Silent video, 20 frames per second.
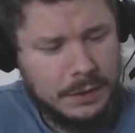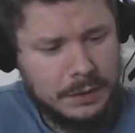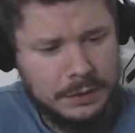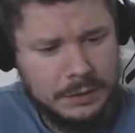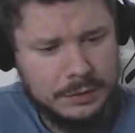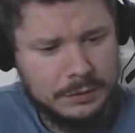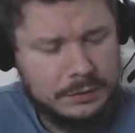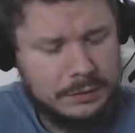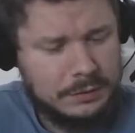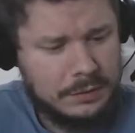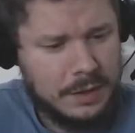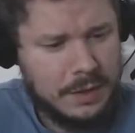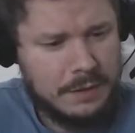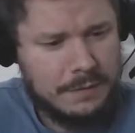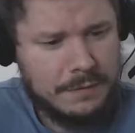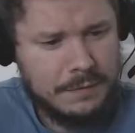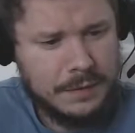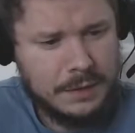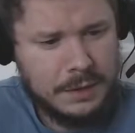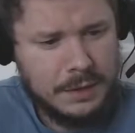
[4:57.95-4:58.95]

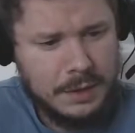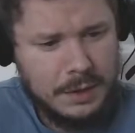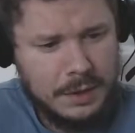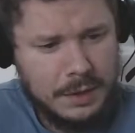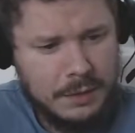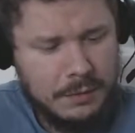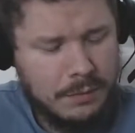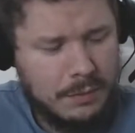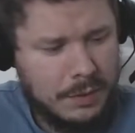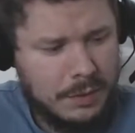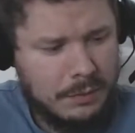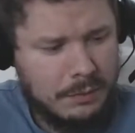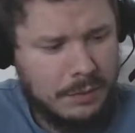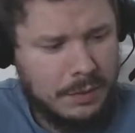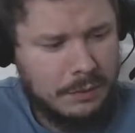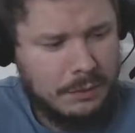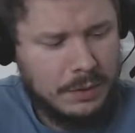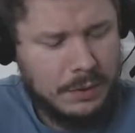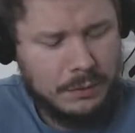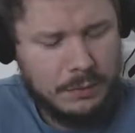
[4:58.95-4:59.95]
Yosef and what
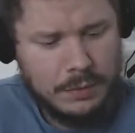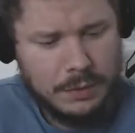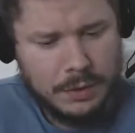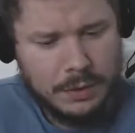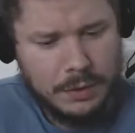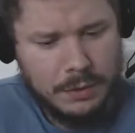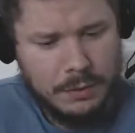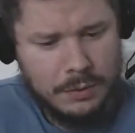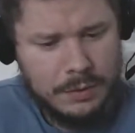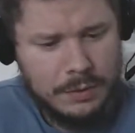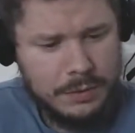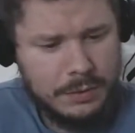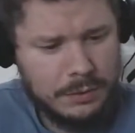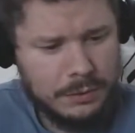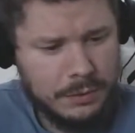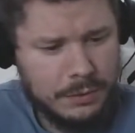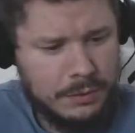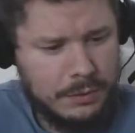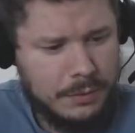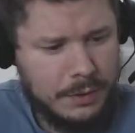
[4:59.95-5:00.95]
we're going
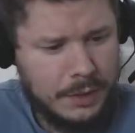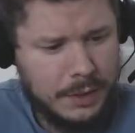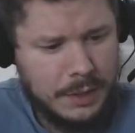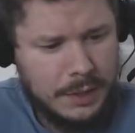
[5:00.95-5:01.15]
through,